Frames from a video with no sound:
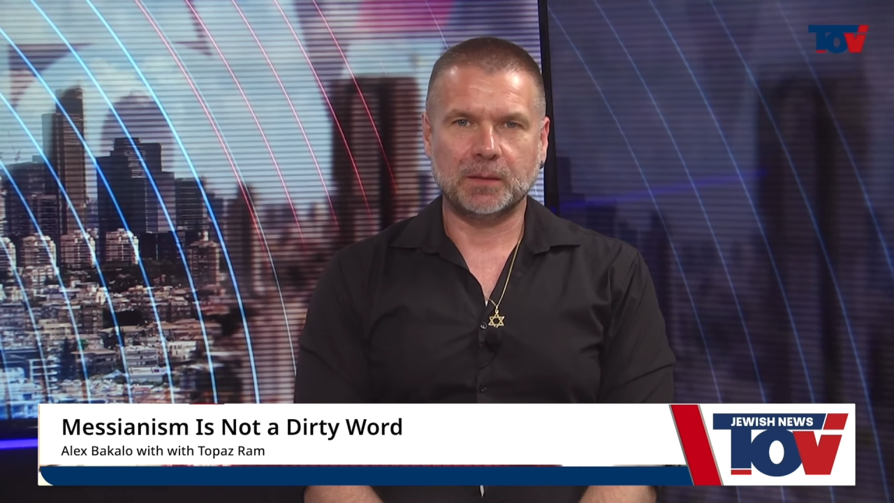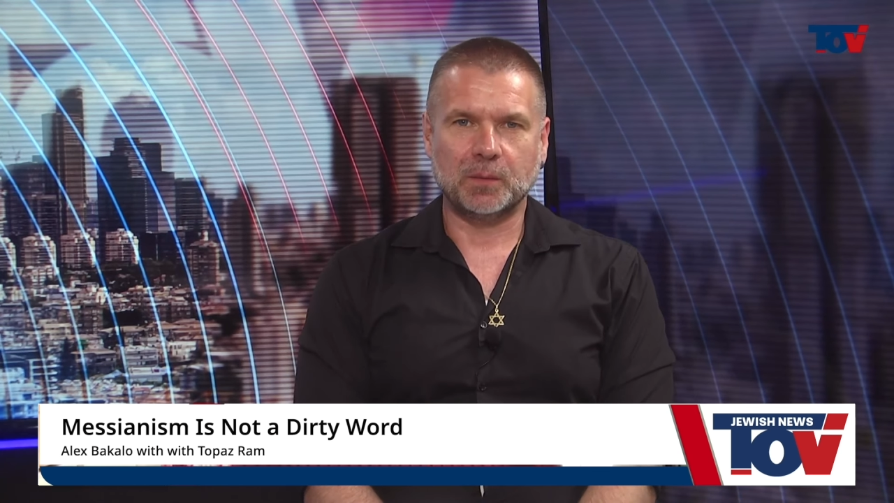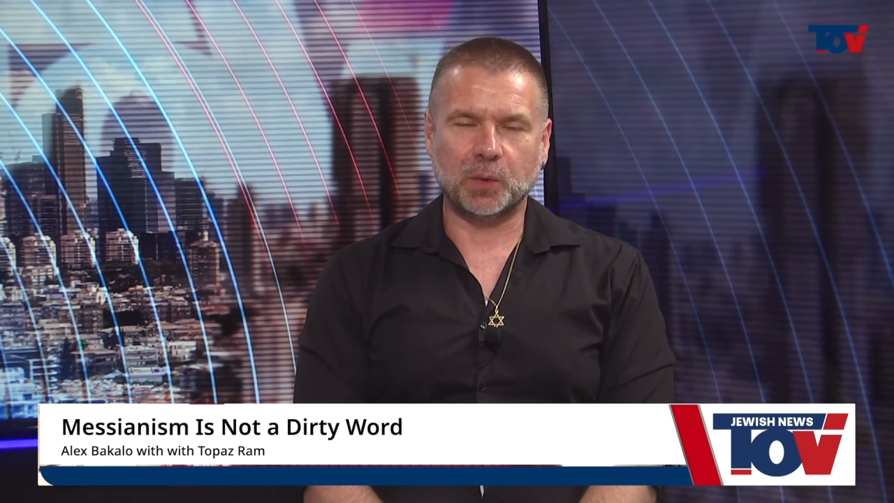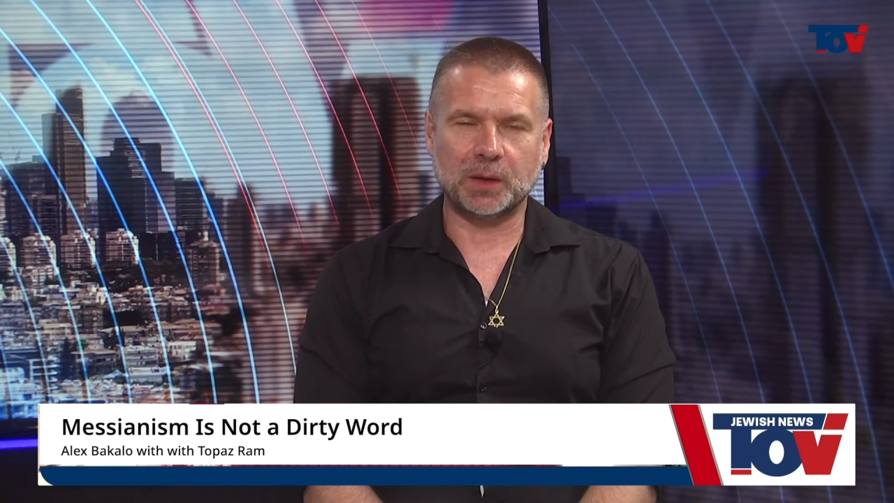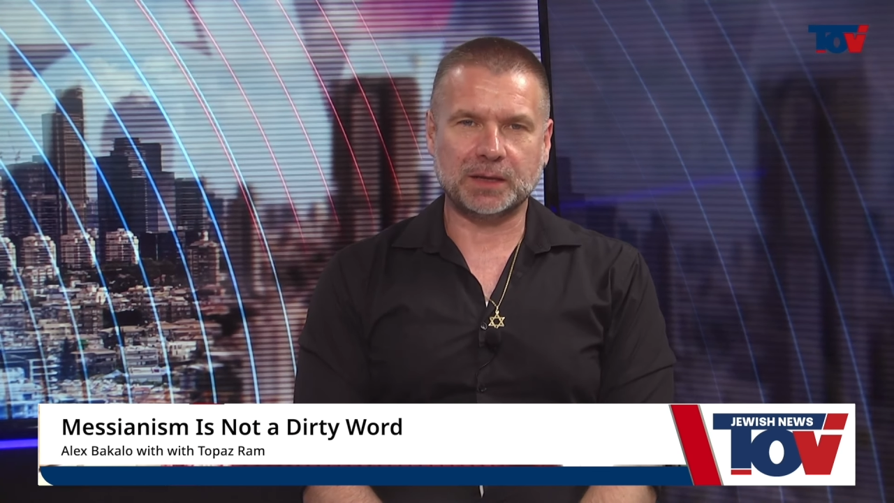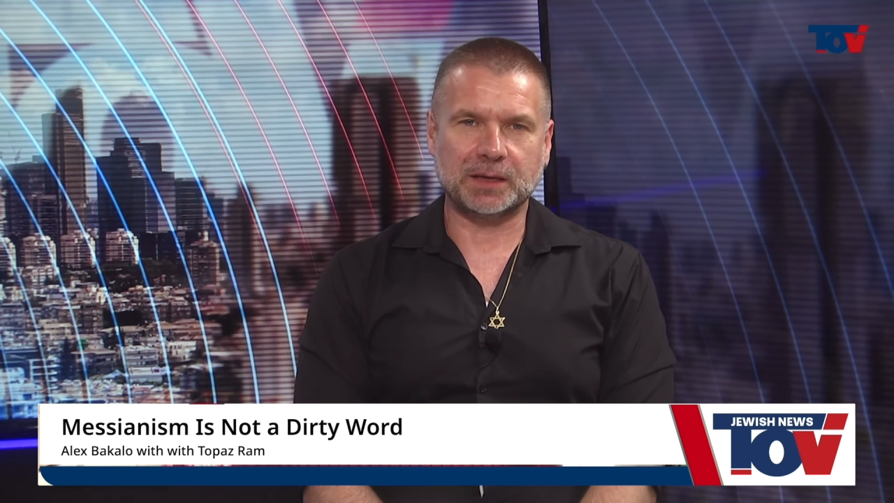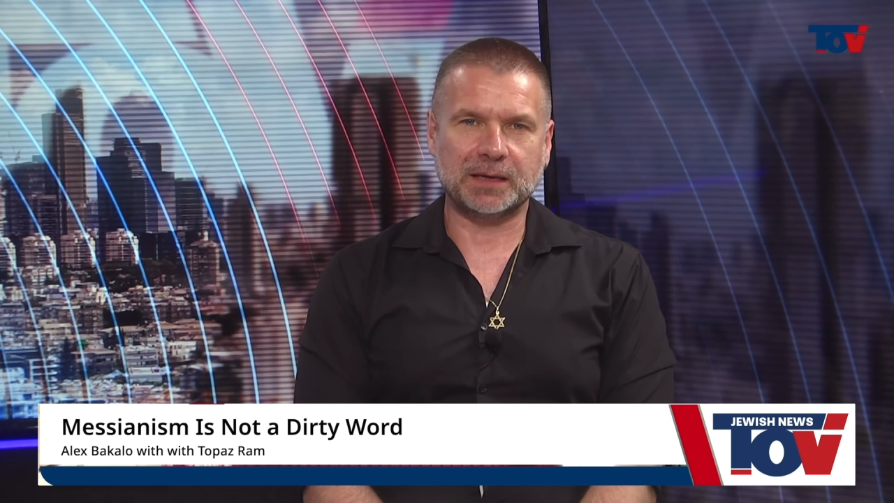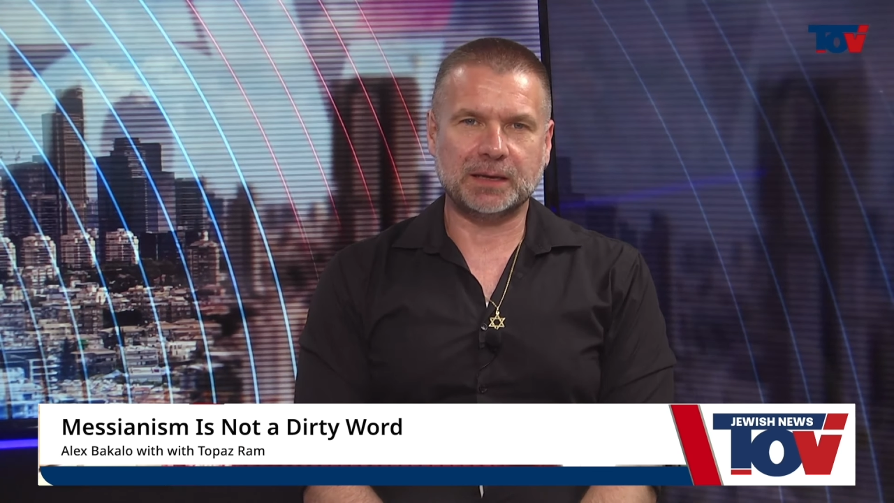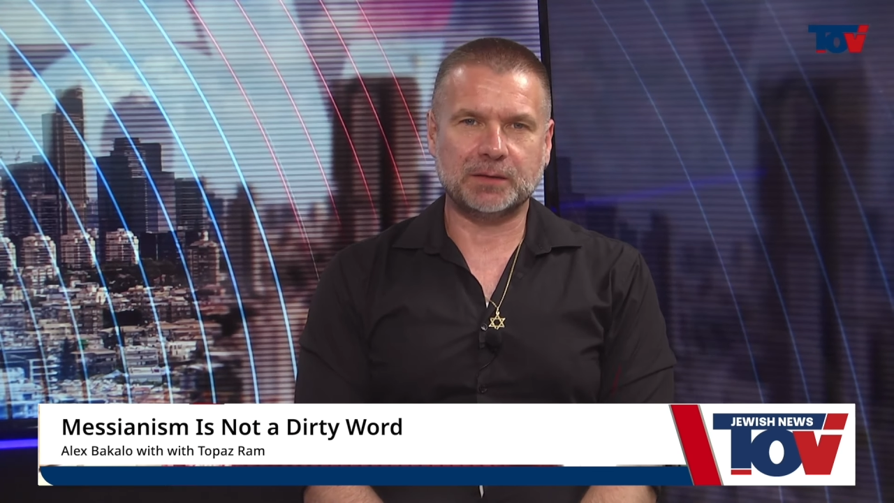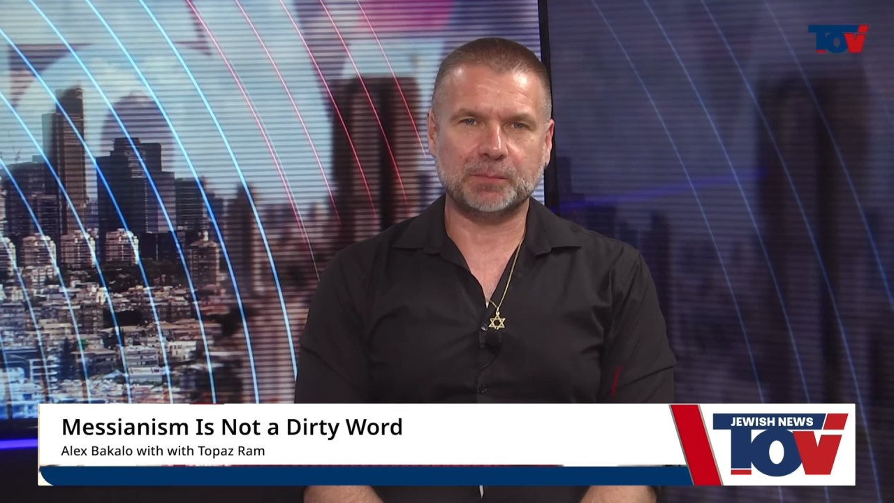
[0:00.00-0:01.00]
What did
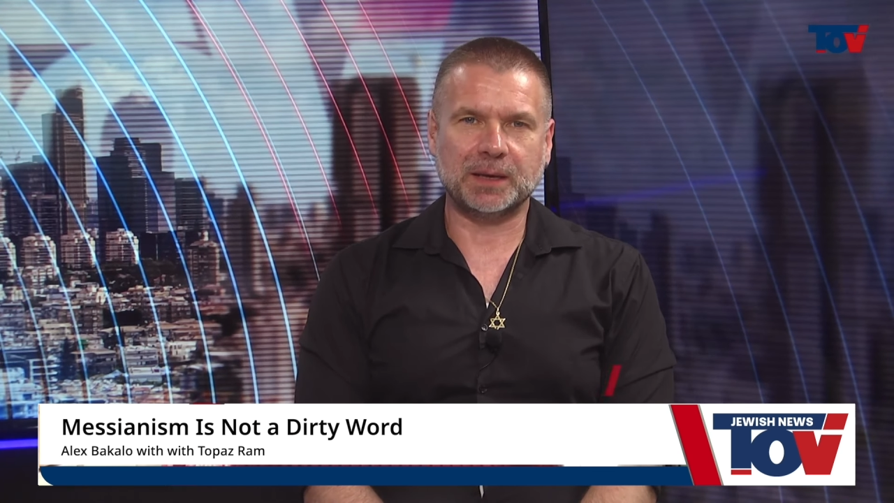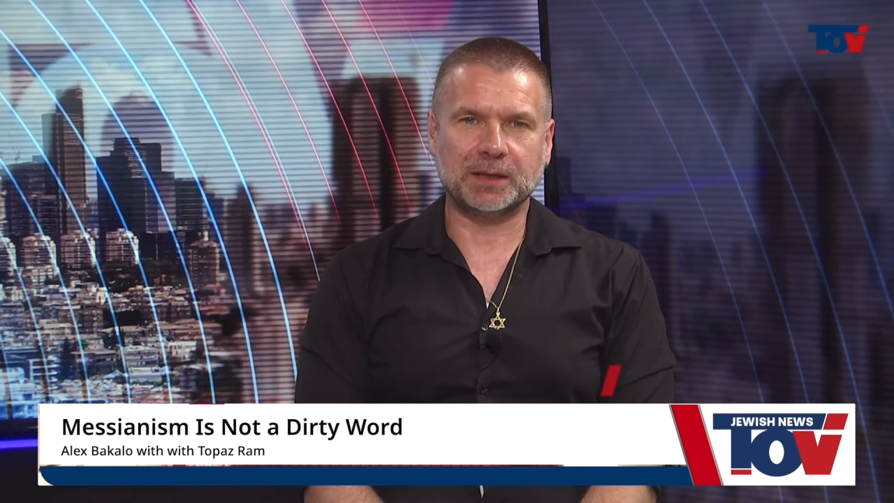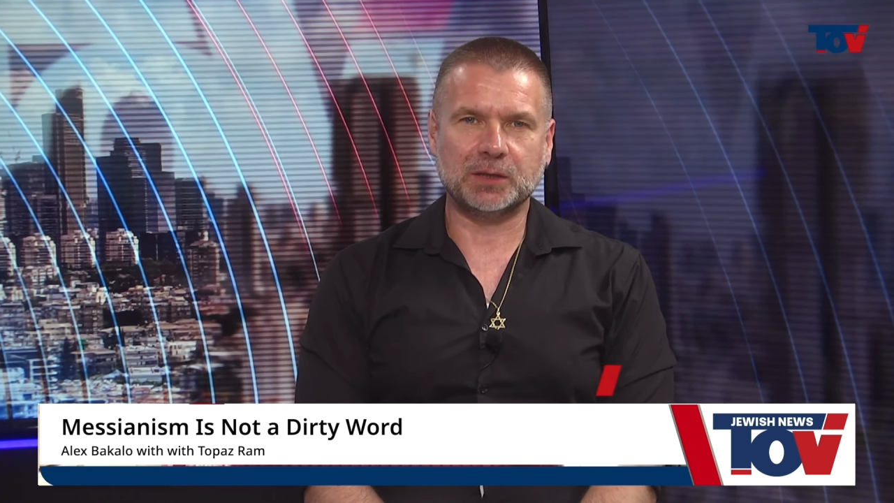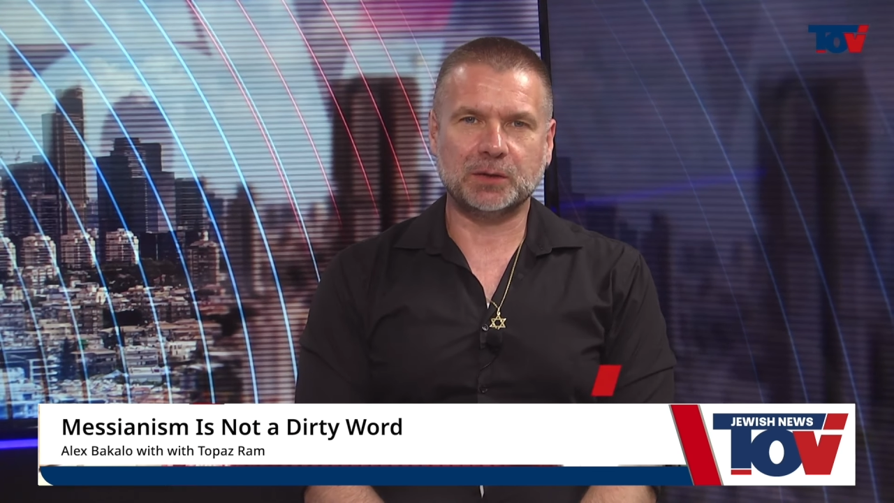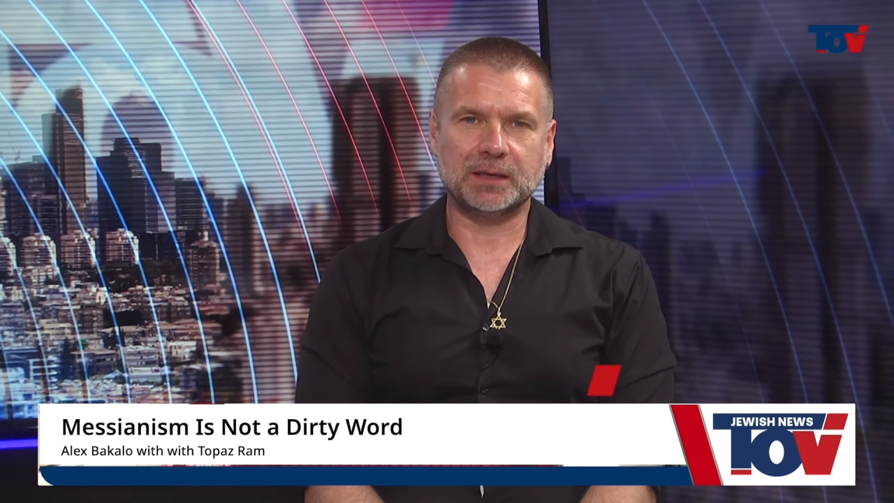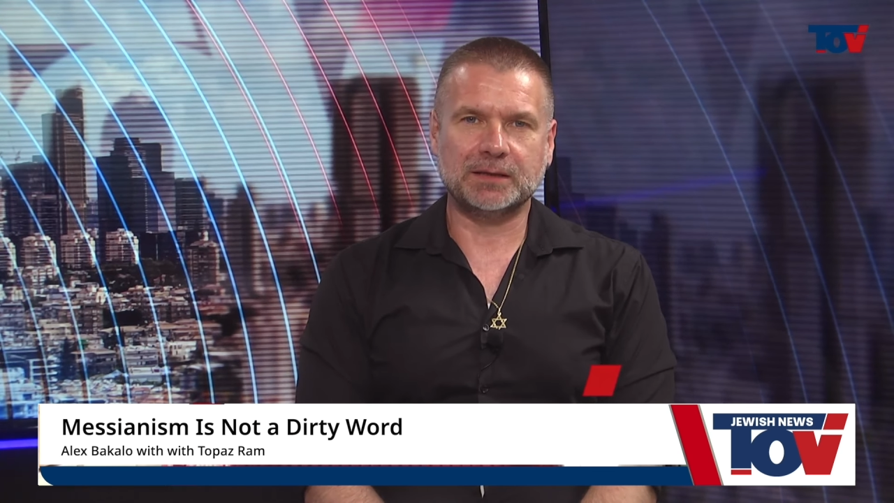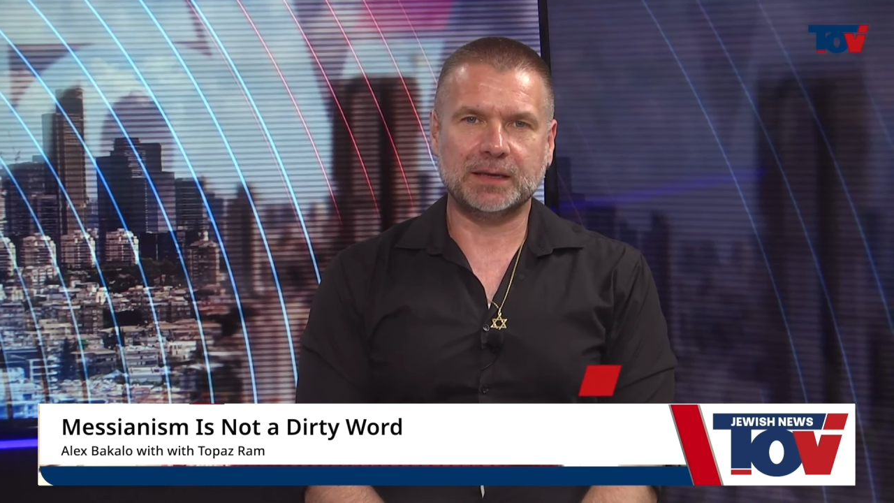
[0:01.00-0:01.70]
David Ben-Gurion